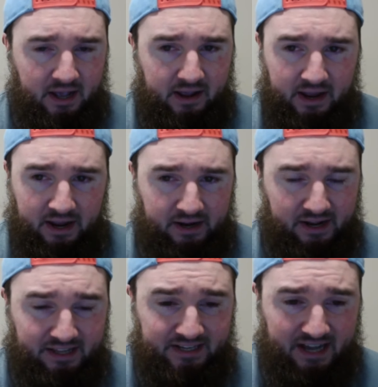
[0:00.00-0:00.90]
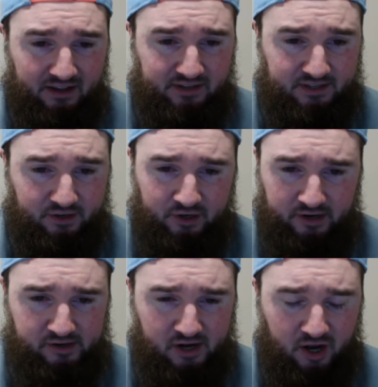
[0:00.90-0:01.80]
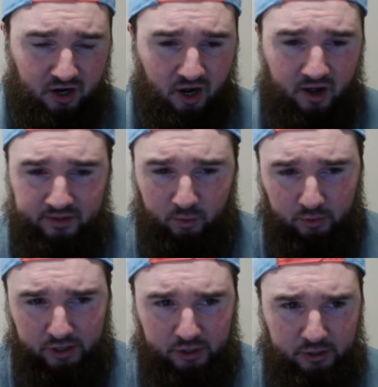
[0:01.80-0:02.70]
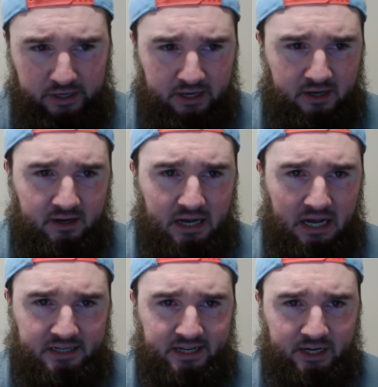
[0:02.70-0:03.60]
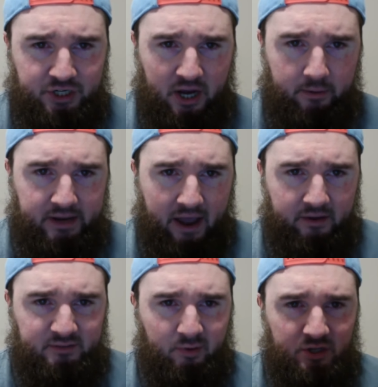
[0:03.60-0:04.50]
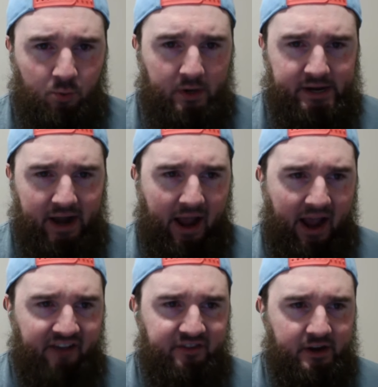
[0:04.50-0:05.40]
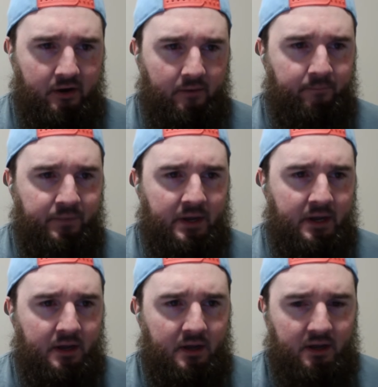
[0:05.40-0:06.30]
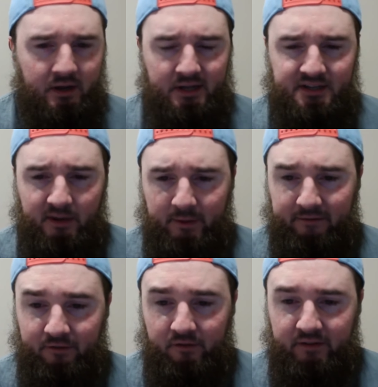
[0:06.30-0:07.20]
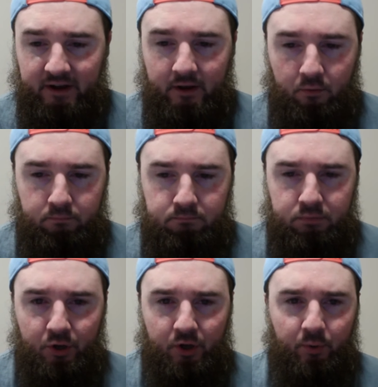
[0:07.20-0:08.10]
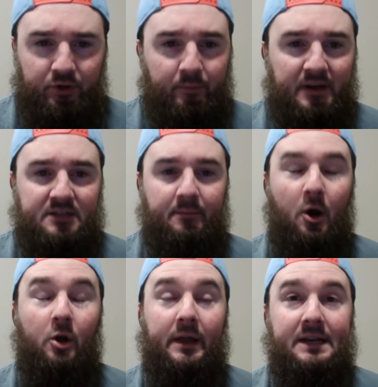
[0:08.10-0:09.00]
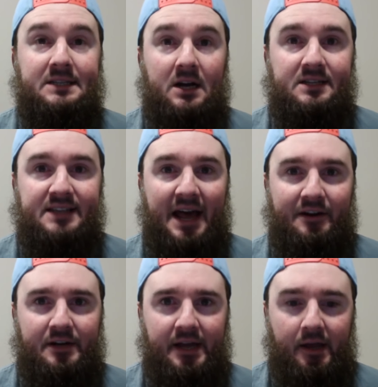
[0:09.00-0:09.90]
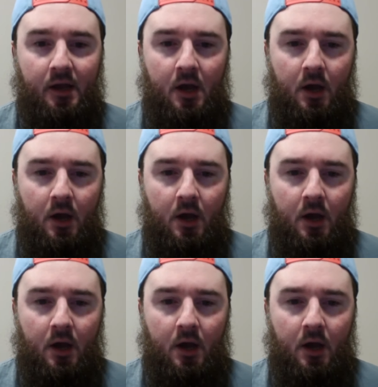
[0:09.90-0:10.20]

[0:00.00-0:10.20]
And I think Dallas is a good underdog on the road. I'll take a shot with Dallas +1.5 here. And that's going to be it for the video. Good luck with your picks and parlays on Saturday.